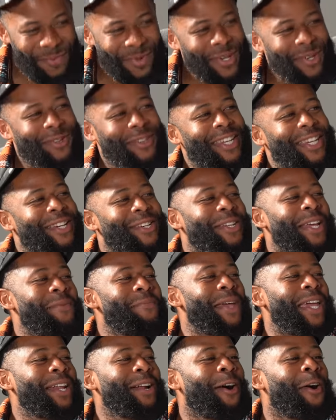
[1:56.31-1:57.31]
Bro, Theo,
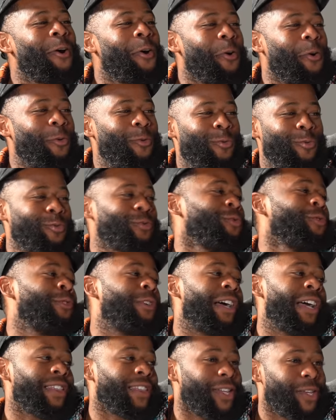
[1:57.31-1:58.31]
they made a whole rule.
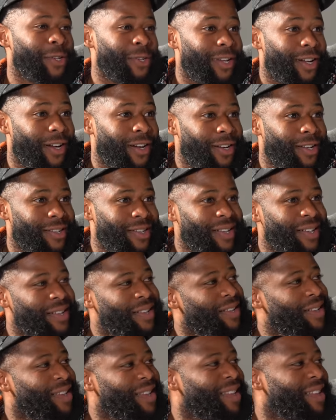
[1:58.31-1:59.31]
Yes, you, bro.